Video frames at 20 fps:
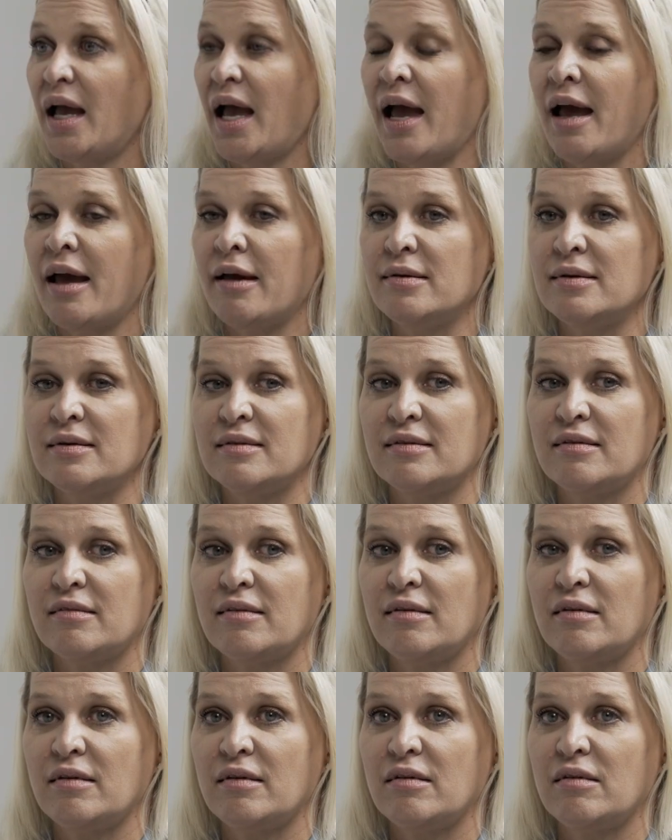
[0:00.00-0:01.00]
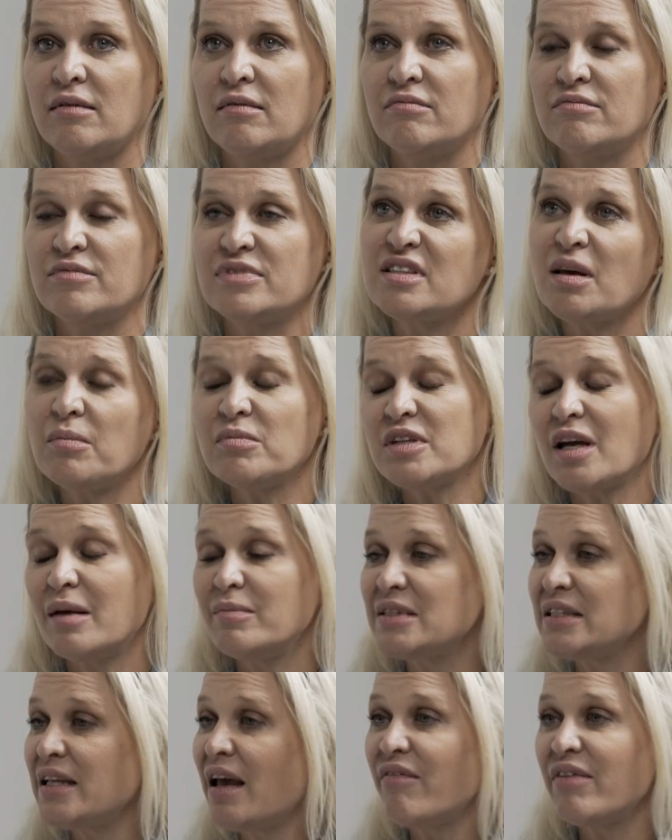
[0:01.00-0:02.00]
and
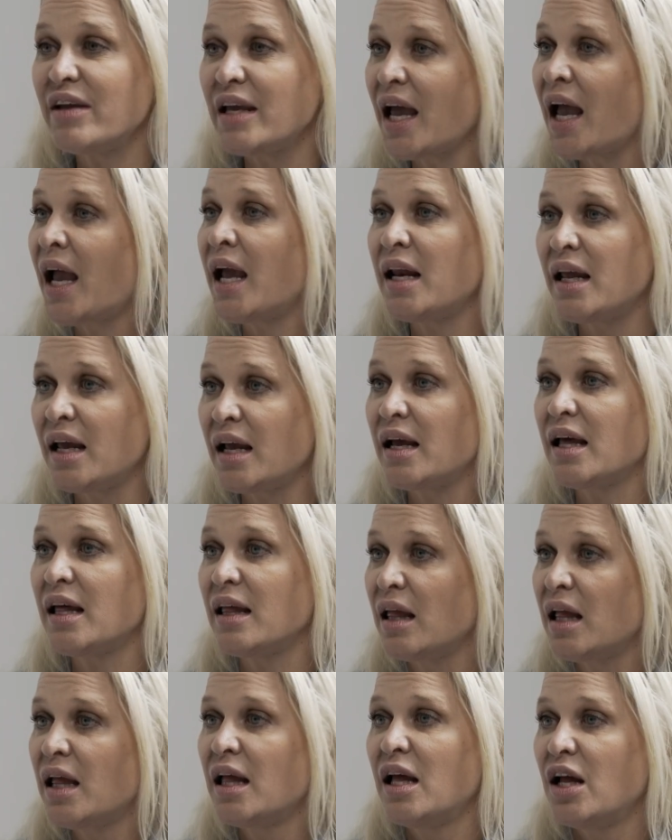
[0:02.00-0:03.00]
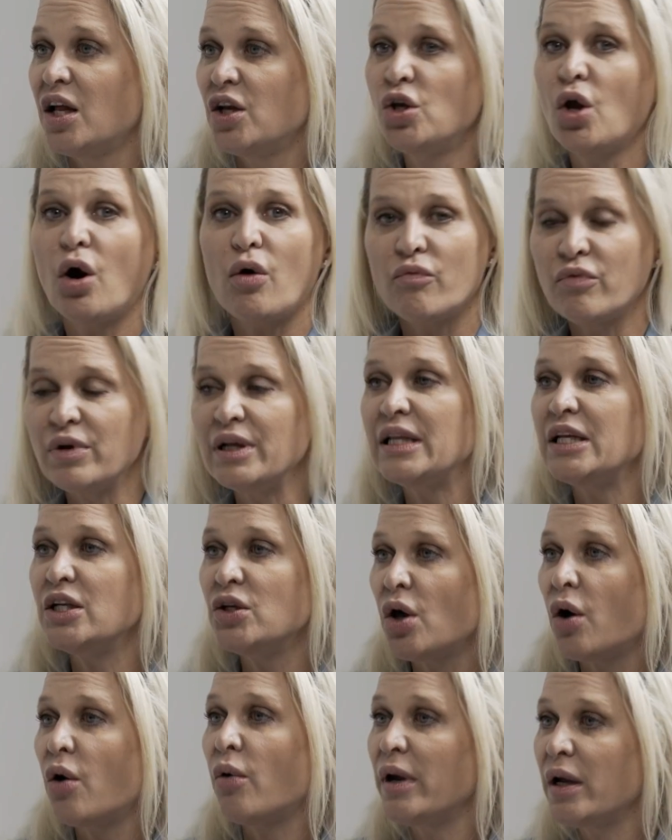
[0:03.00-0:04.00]
sometimes navigating, not really
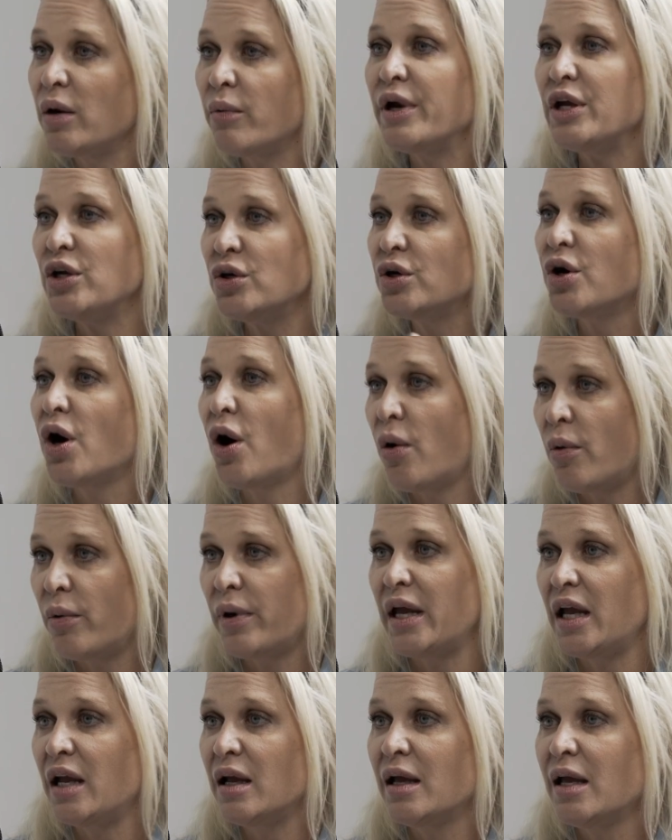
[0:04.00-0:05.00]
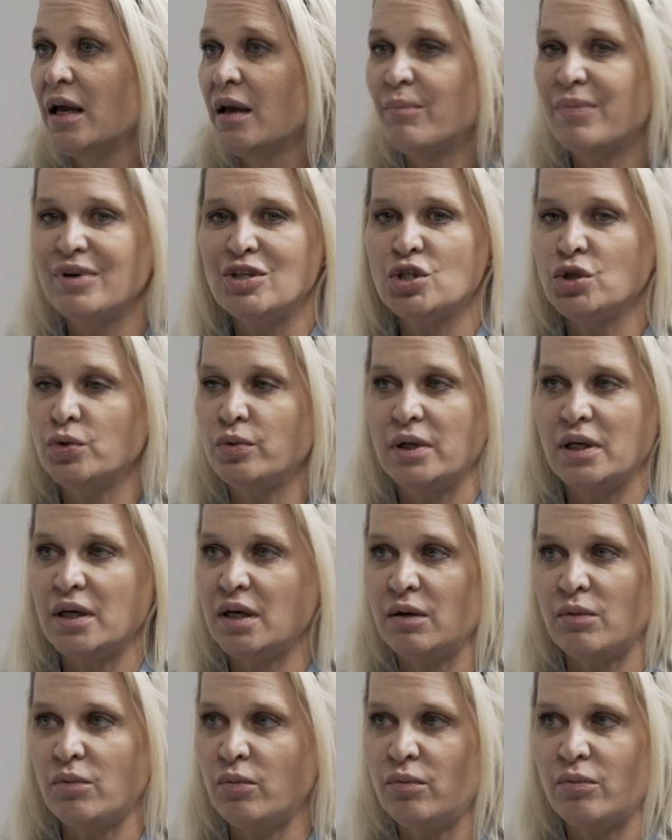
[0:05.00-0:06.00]
knowing where you're going, but doing
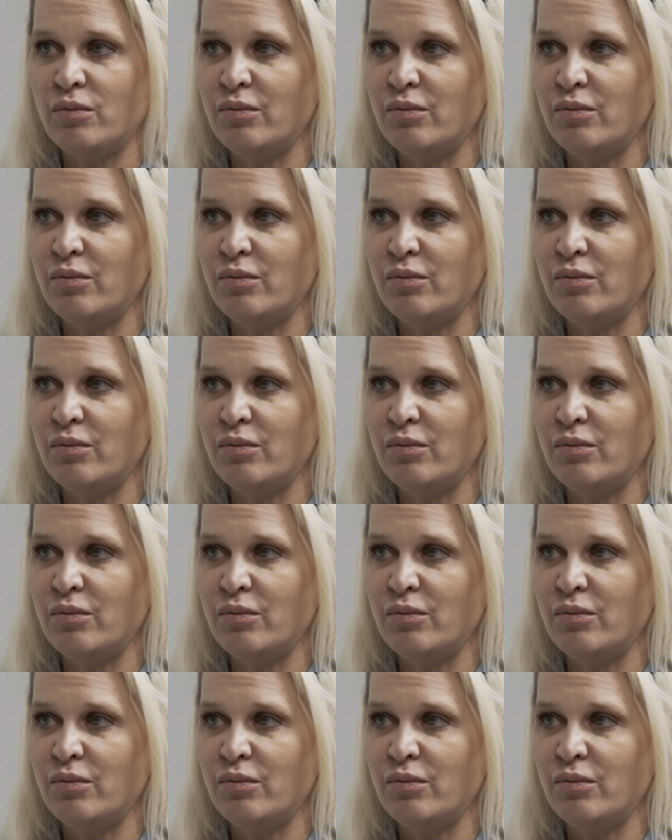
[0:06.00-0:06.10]
it